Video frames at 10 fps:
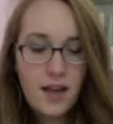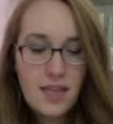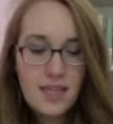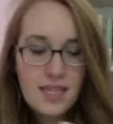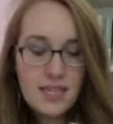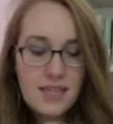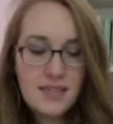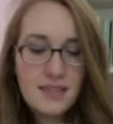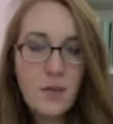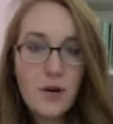It is
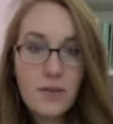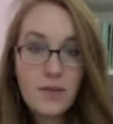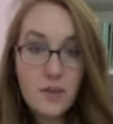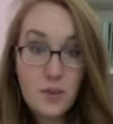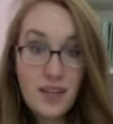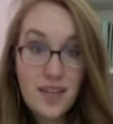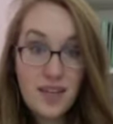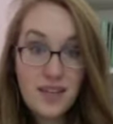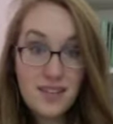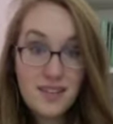somewhere
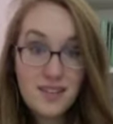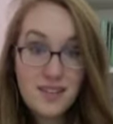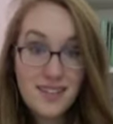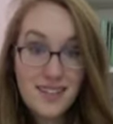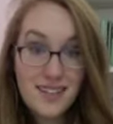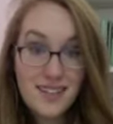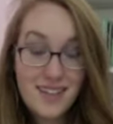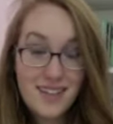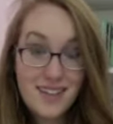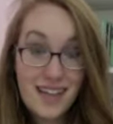between
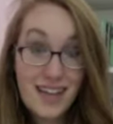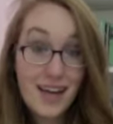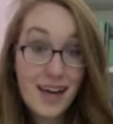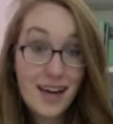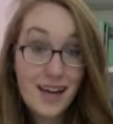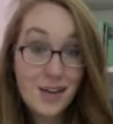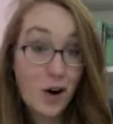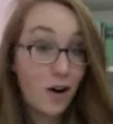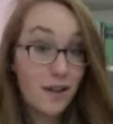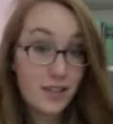like an
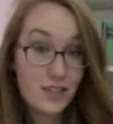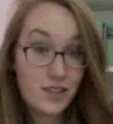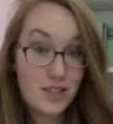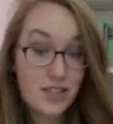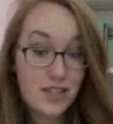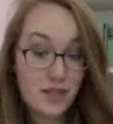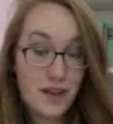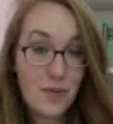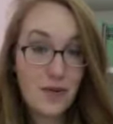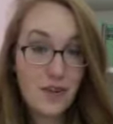art history survey
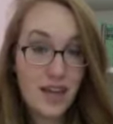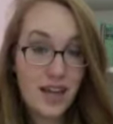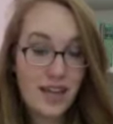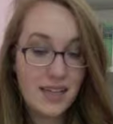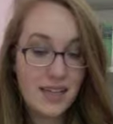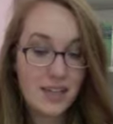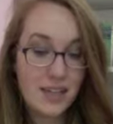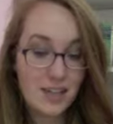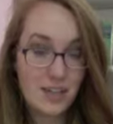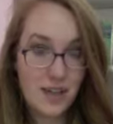book and a
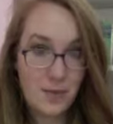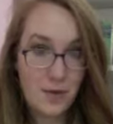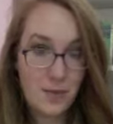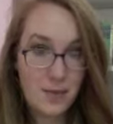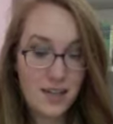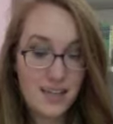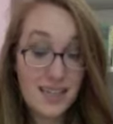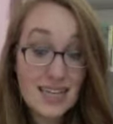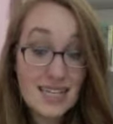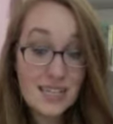collection handbook, because
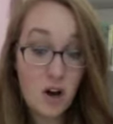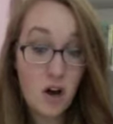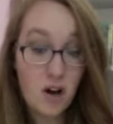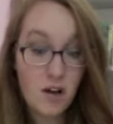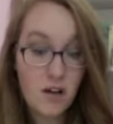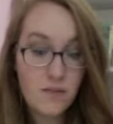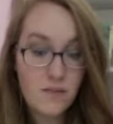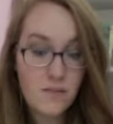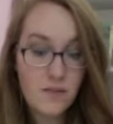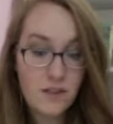it is all
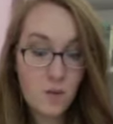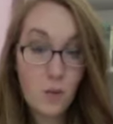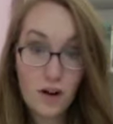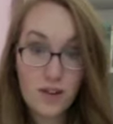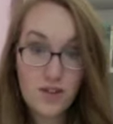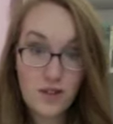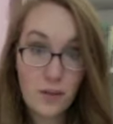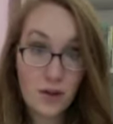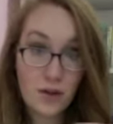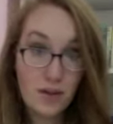works
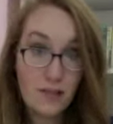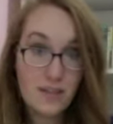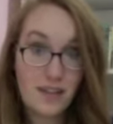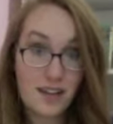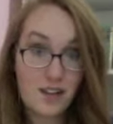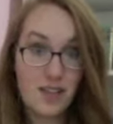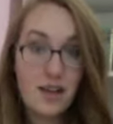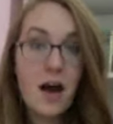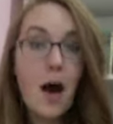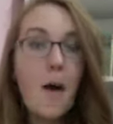from the Guggenheim's collection,
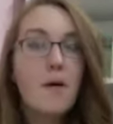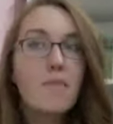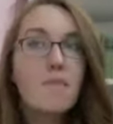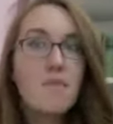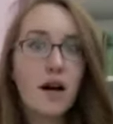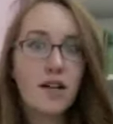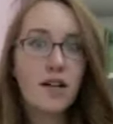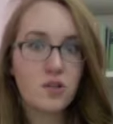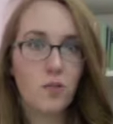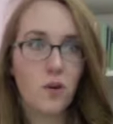but
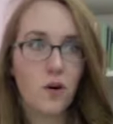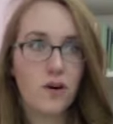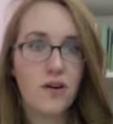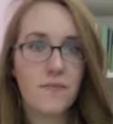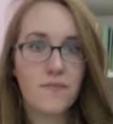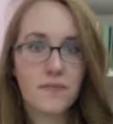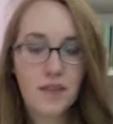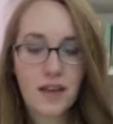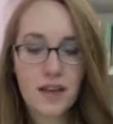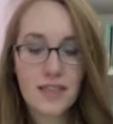much more
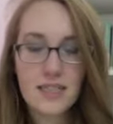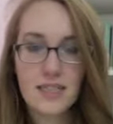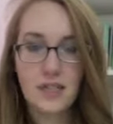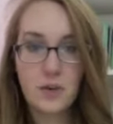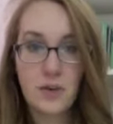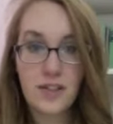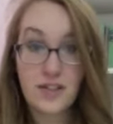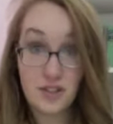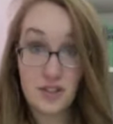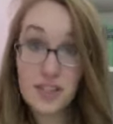continuous
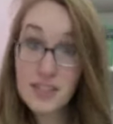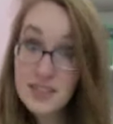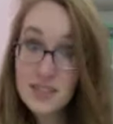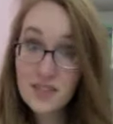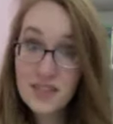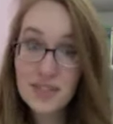history is given.